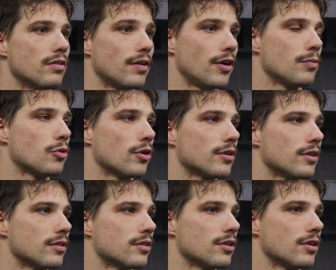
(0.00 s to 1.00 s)
Very
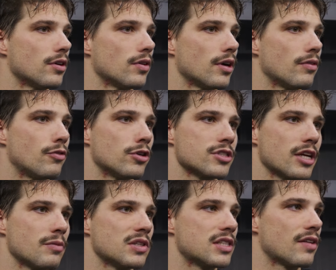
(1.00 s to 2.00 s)
important. You know, first
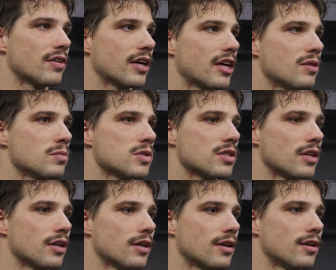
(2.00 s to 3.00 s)
game in 7 games.
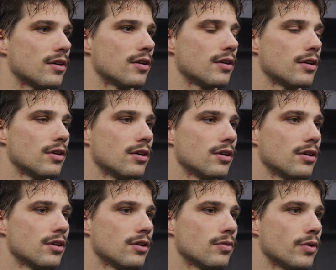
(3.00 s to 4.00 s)

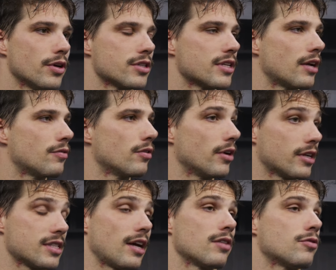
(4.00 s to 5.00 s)
We're
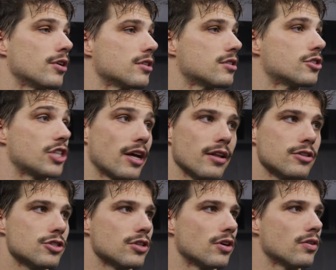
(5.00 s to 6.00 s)
excited for this
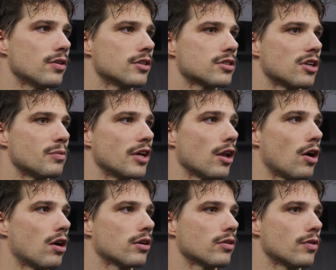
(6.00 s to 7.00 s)
challenge, you know. It's going to be a
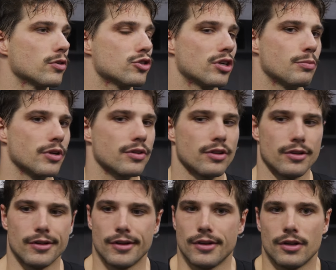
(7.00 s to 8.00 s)
long road trip, but
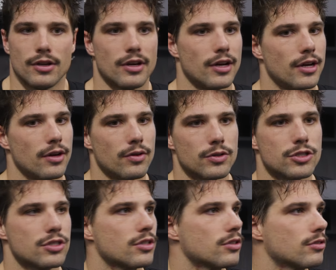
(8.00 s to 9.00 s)
we're
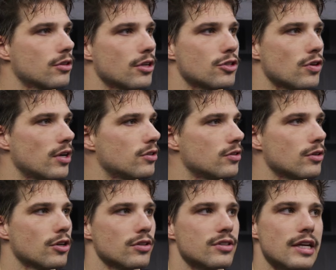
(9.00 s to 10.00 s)
just going to try to
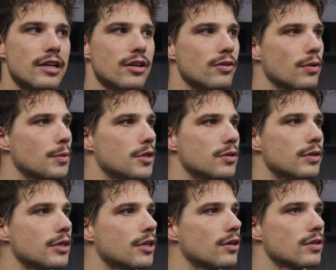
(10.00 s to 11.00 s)
continue what we're
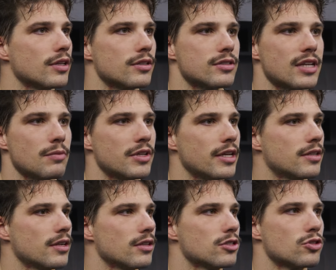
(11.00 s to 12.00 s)
doing, you know, the same
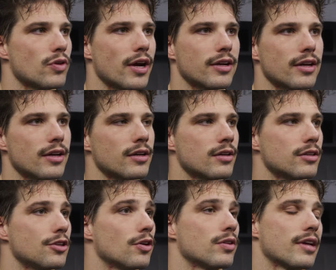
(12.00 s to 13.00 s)
details, tracking,
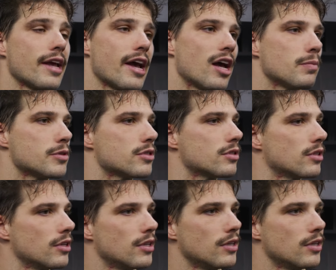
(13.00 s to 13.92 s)
you know, the gaps,